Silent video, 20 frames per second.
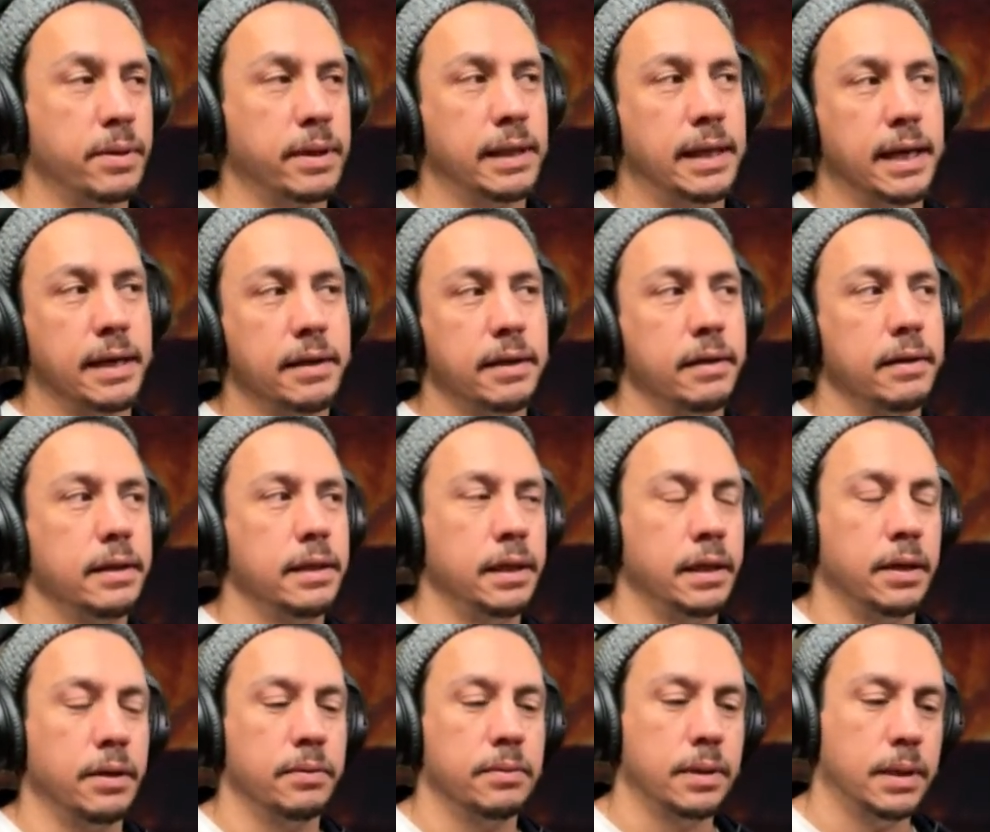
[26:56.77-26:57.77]
So I'd like,
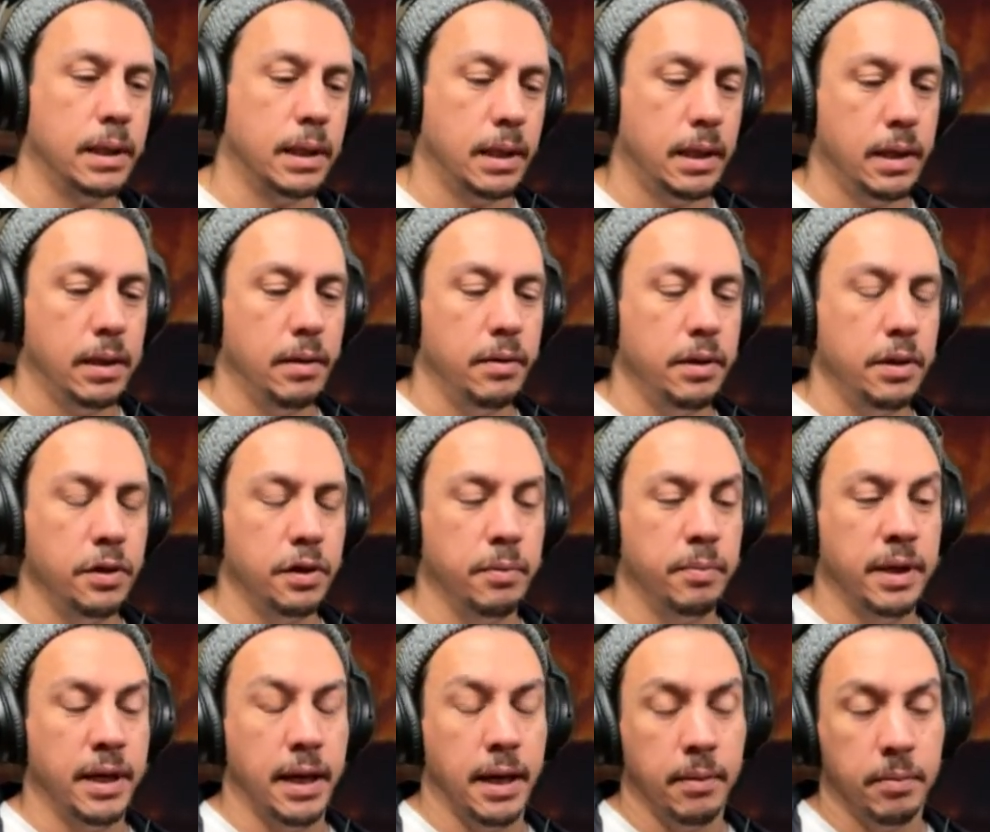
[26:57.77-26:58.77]
you
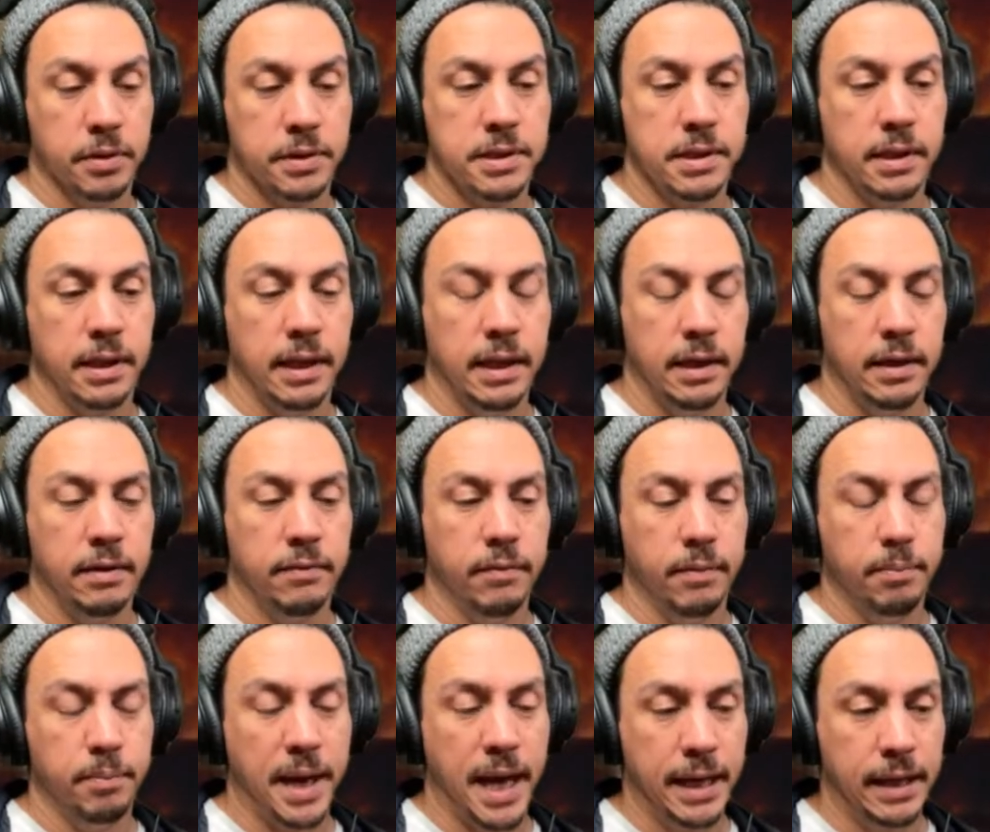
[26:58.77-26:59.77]
to be able to
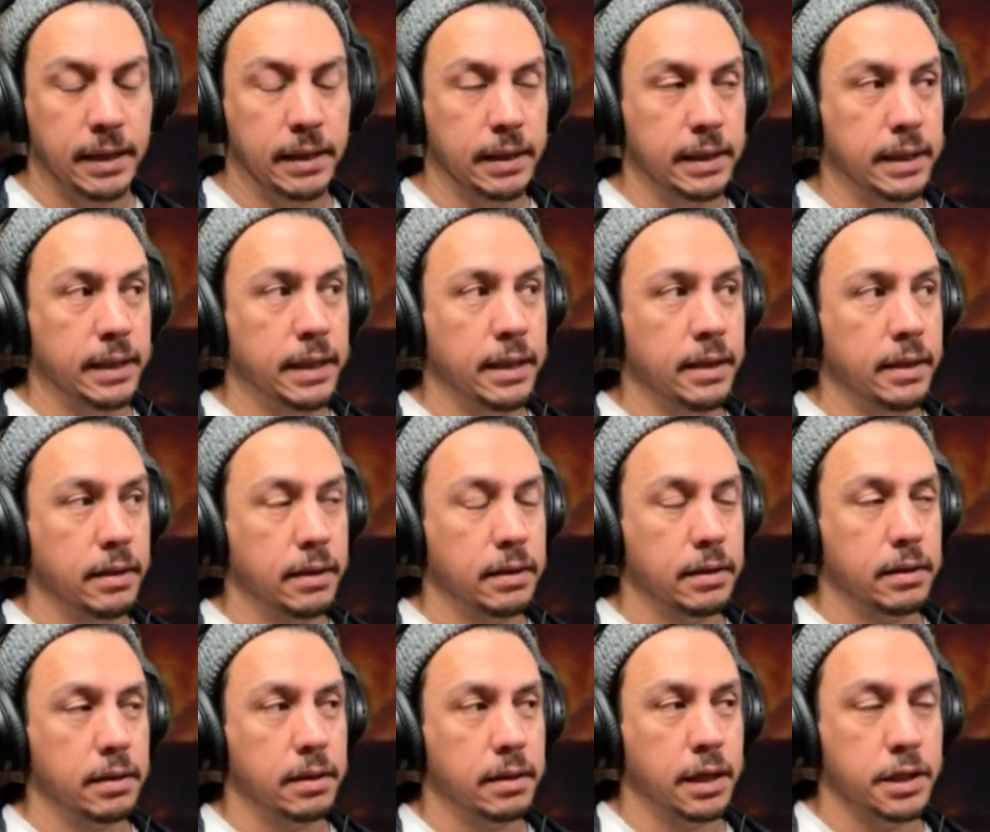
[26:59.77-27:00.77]
independently
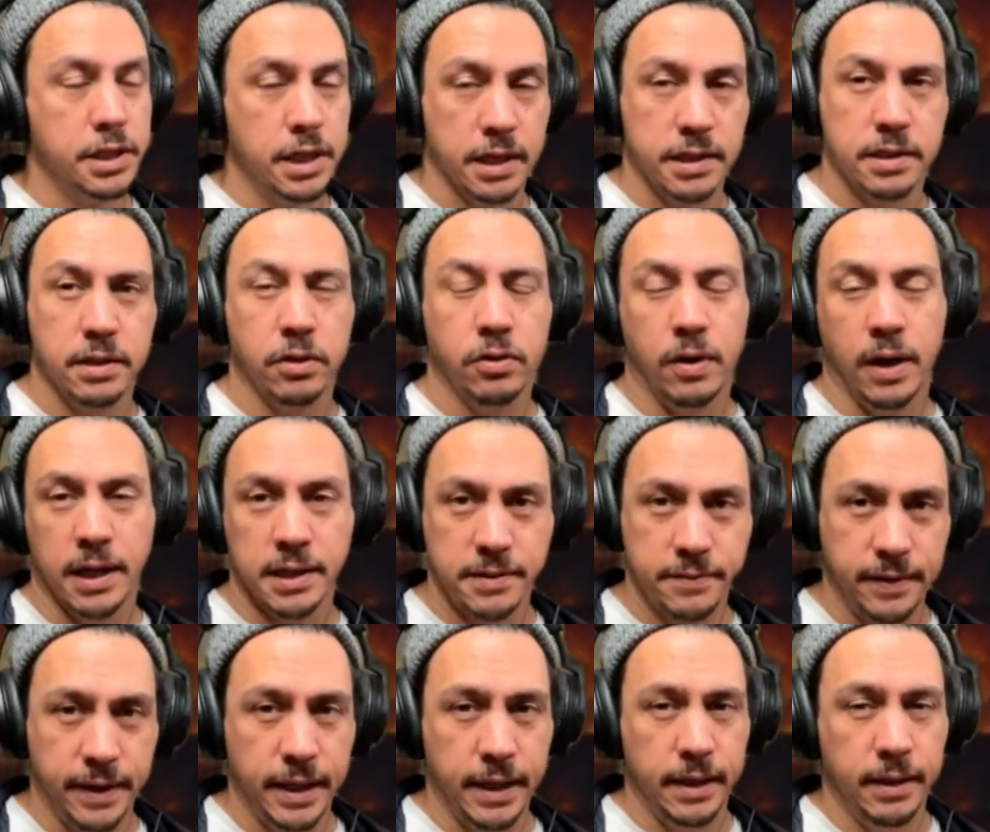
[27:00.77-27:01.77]
adjust the
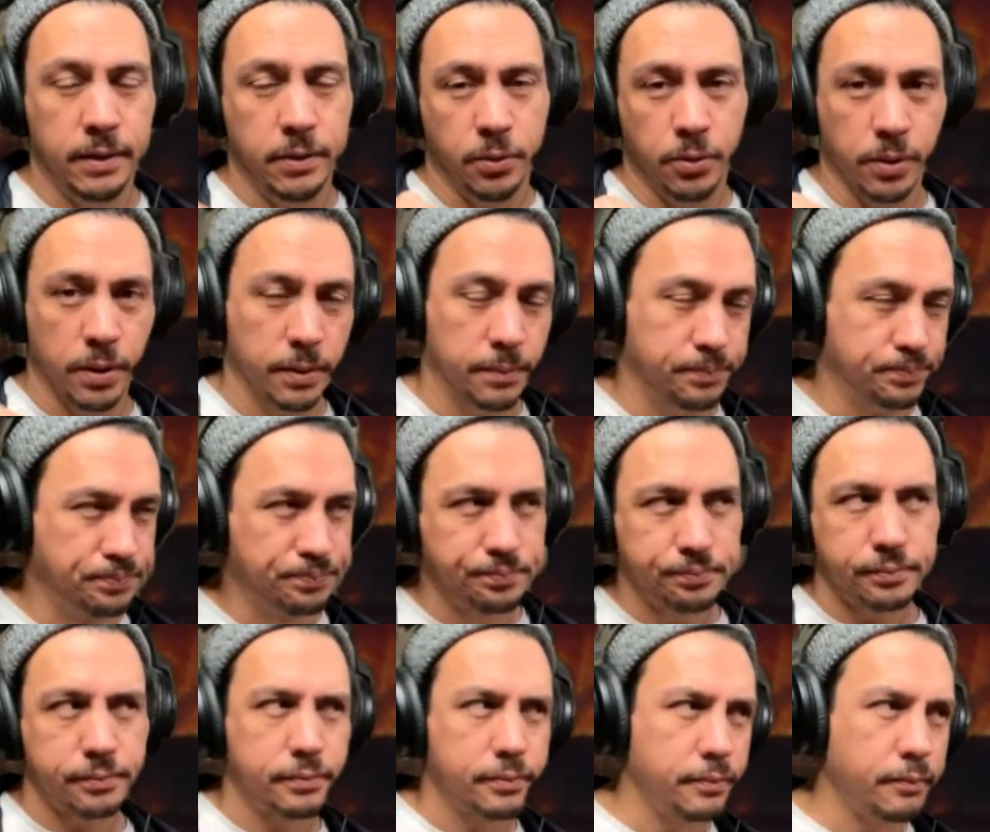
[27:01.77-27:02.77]
crossfade or
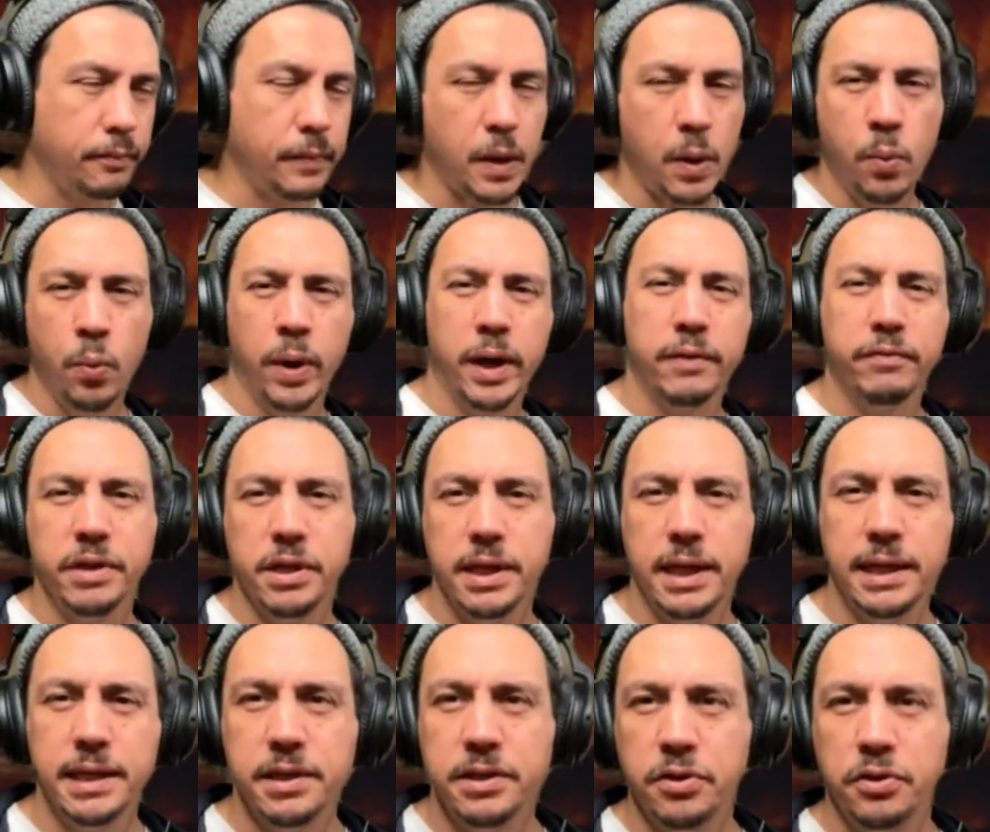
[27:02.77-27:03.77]
whatever
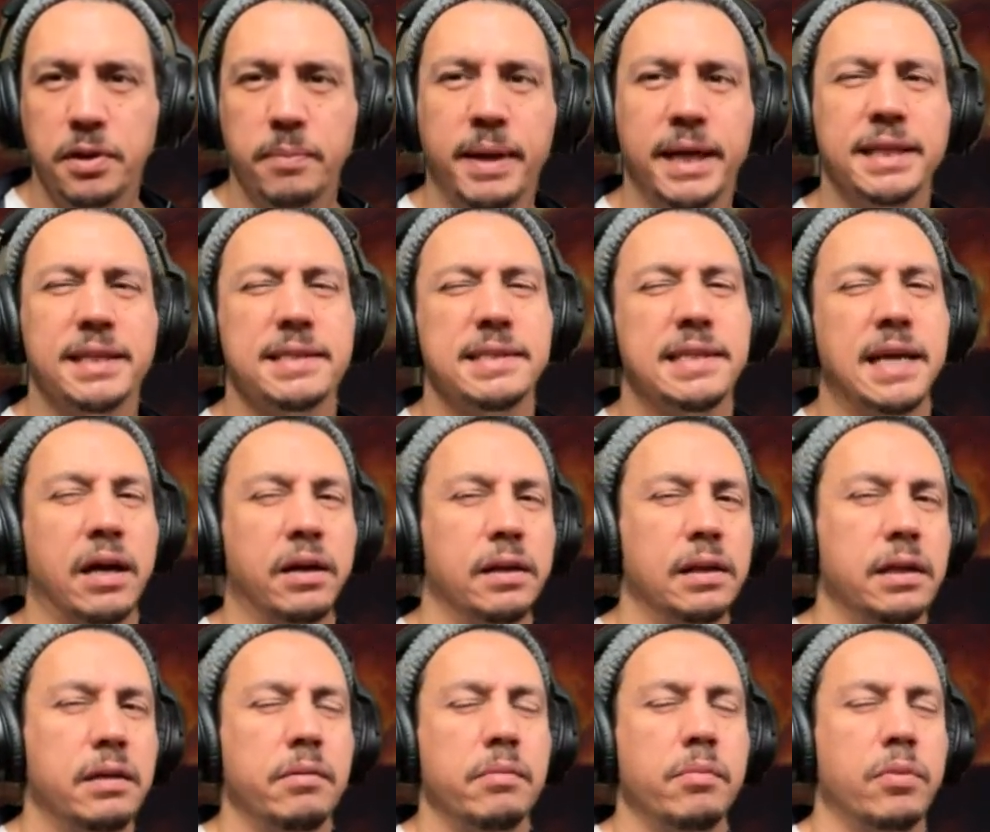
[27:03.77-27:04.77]
you need to do to make this
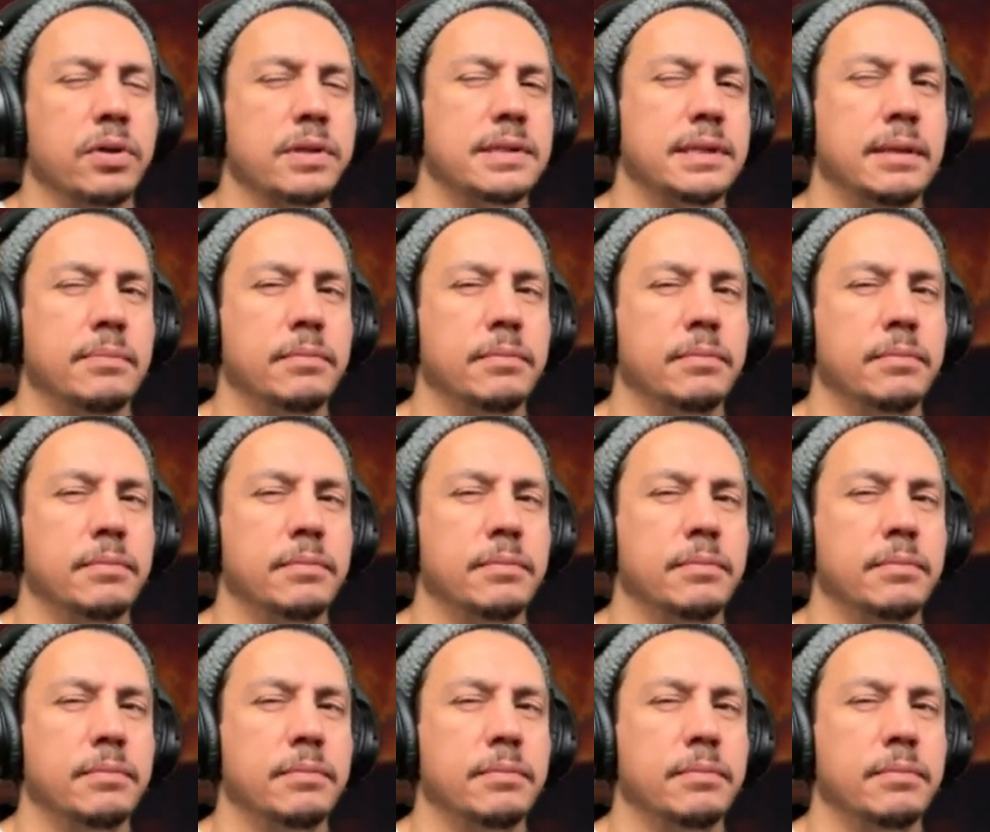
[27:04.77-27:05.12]
sound a little bit more